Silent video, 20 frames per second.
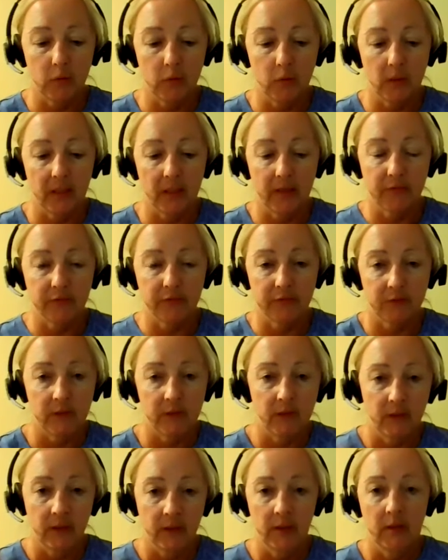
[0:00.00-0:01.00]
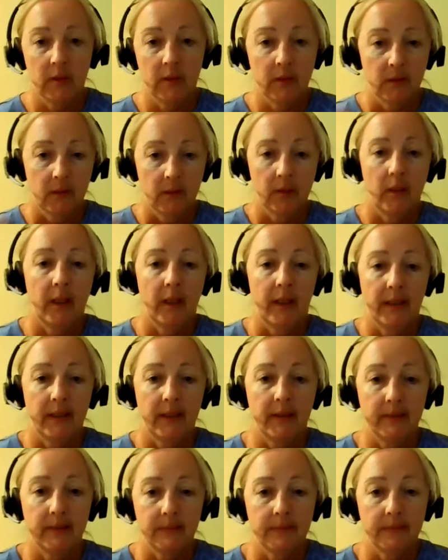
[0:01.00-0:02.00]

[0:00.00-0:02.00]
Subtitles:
kind of